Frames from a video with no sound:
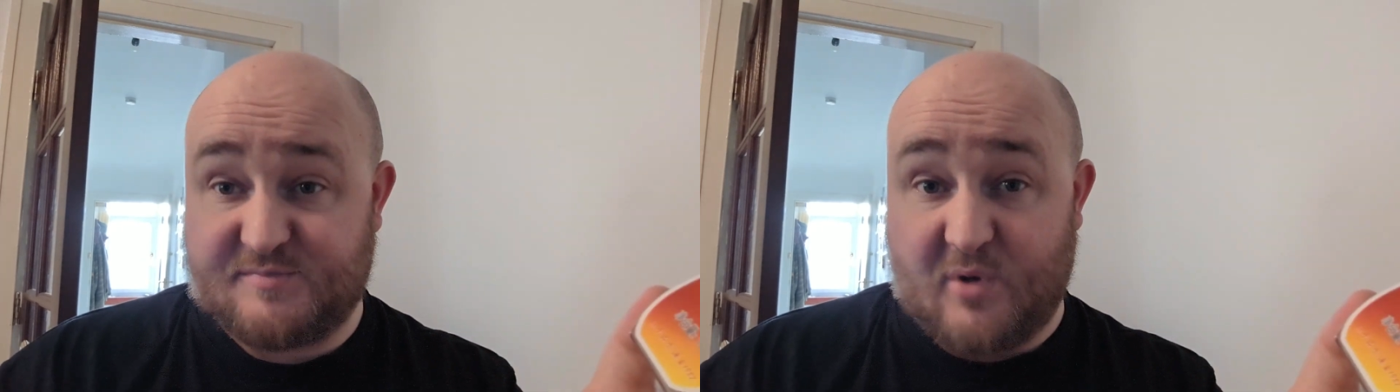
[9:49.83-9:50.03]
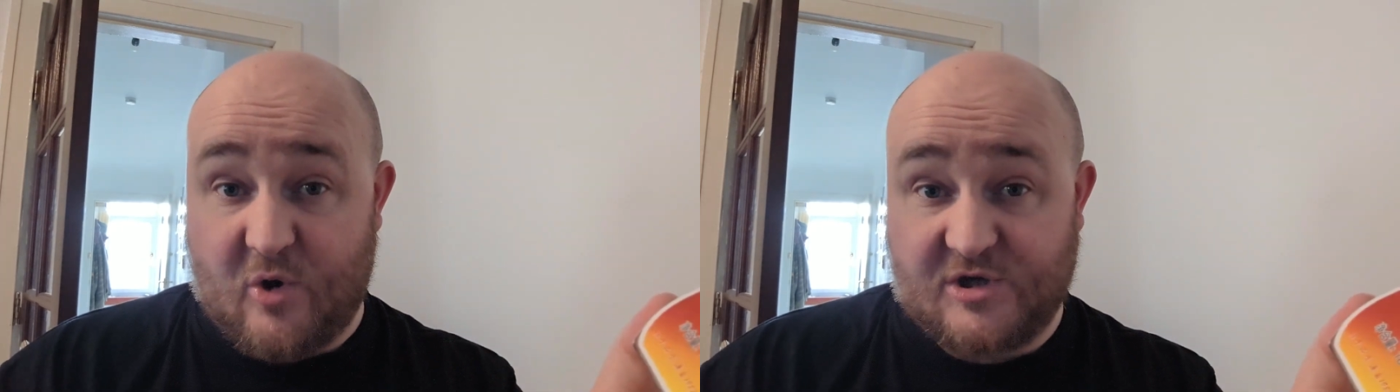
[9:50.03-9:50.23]

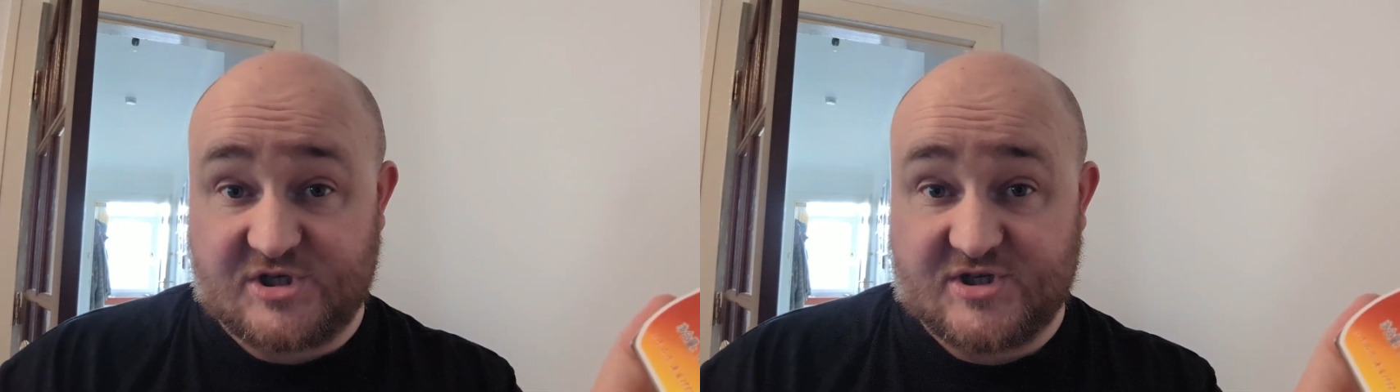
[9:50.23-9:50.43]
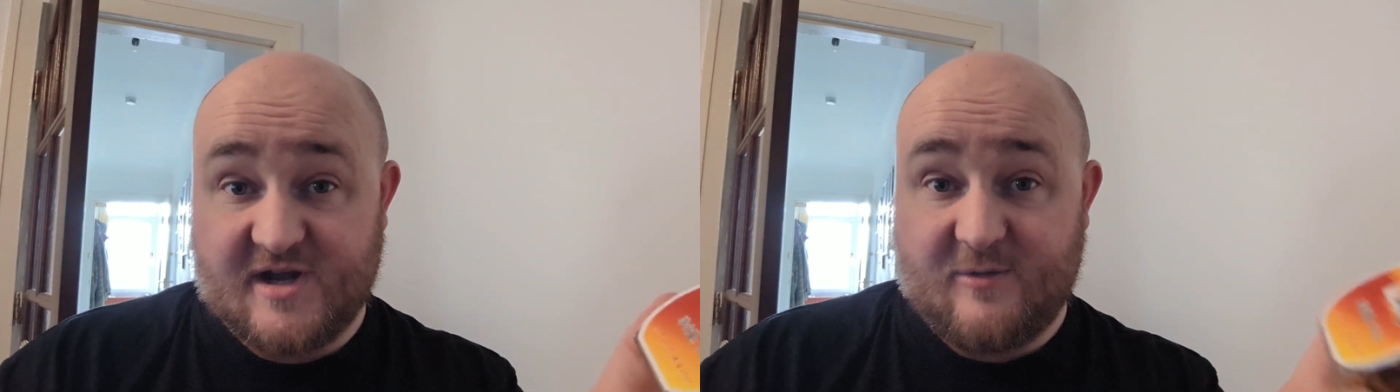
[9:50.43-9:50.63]

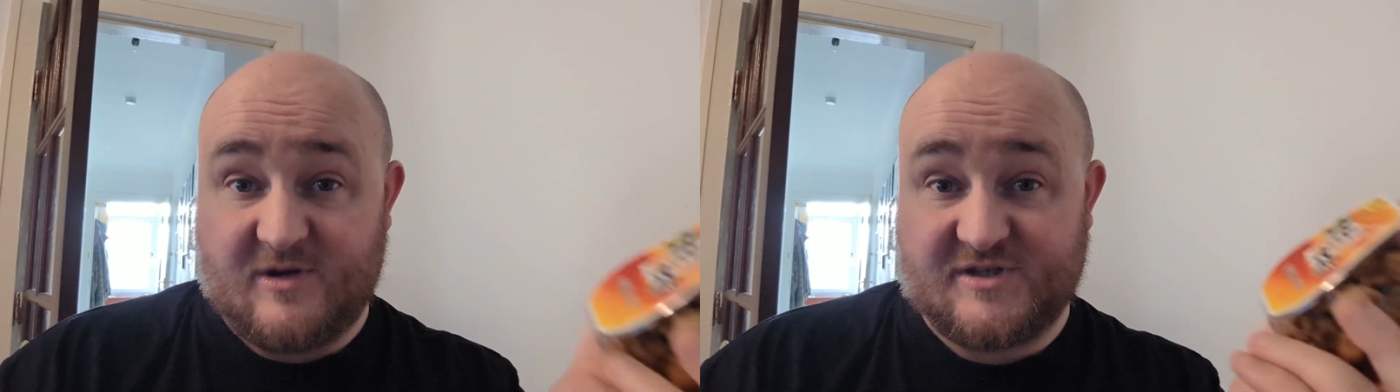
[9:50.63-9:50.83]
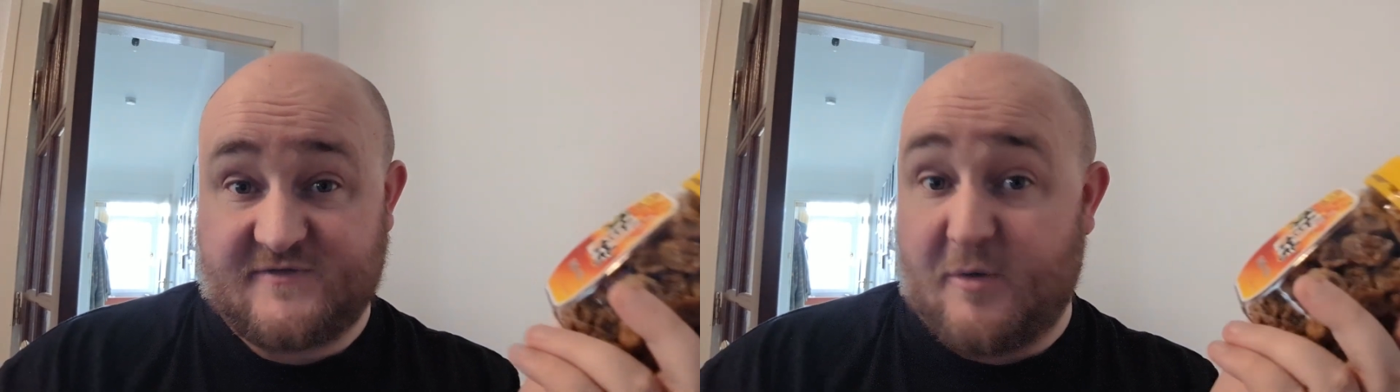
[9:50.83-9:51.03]
box,
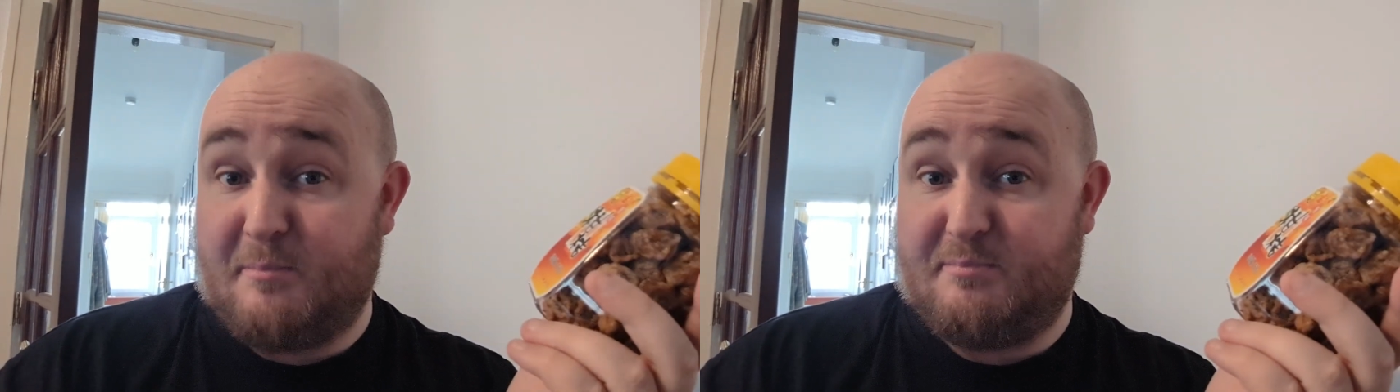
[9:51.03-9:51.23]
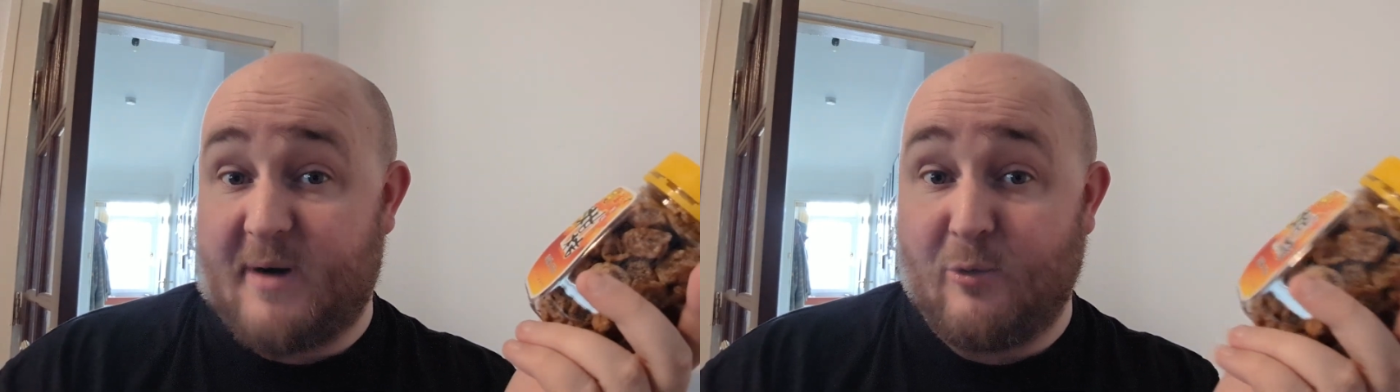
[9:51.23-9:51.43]
which is from
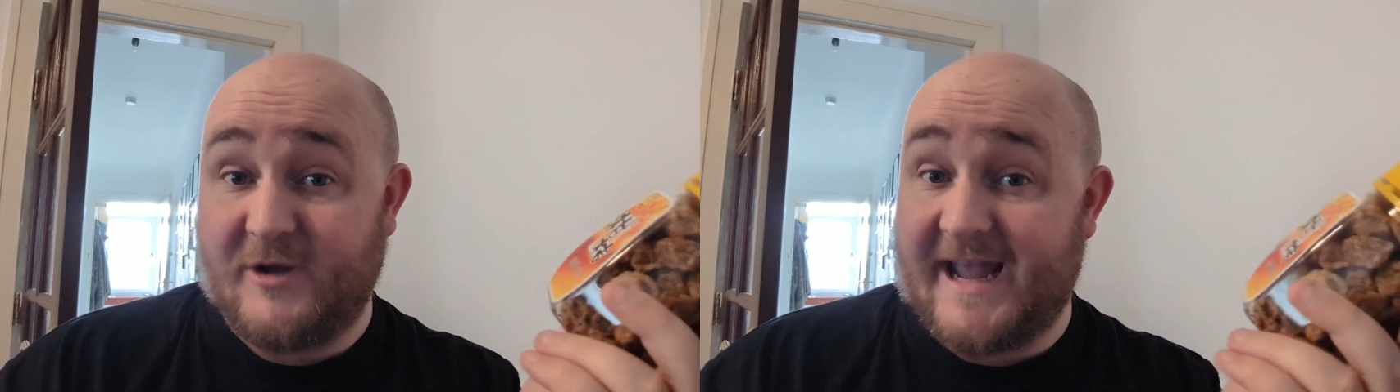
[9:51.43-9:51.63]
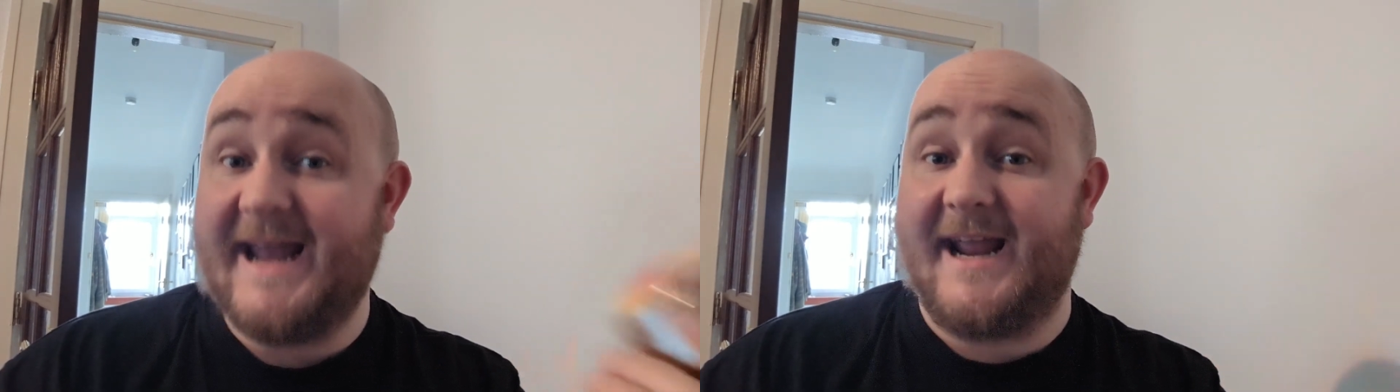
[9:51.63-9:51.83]

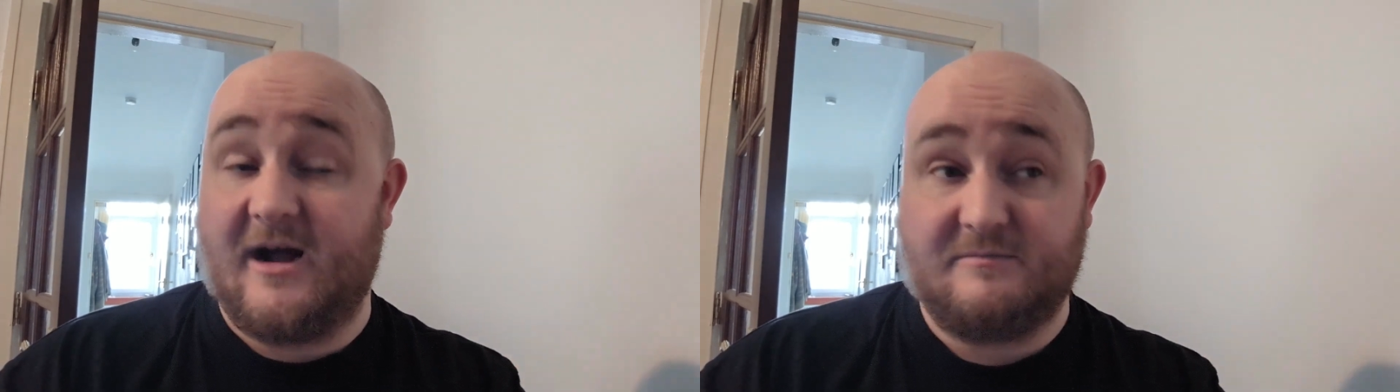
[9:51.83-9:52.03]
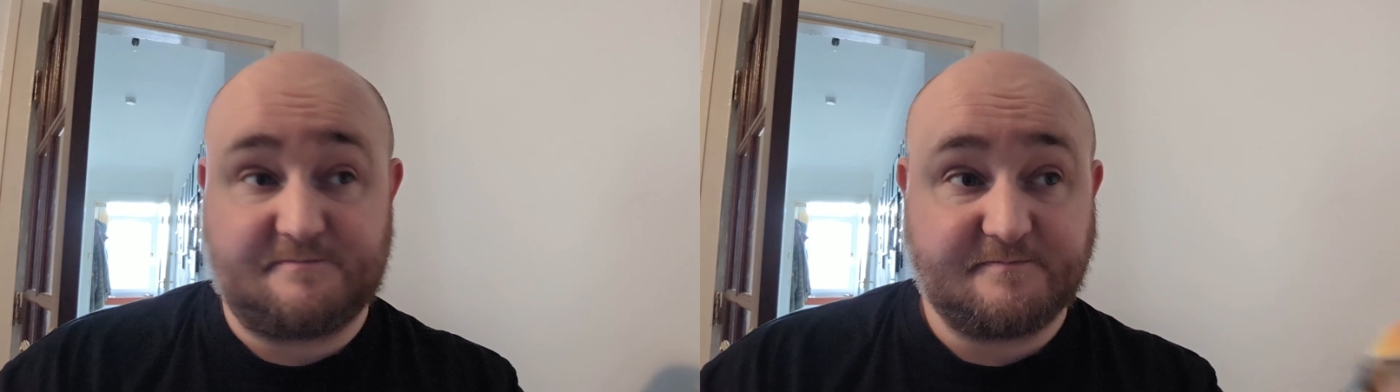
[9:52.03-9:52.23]
Bulgaria.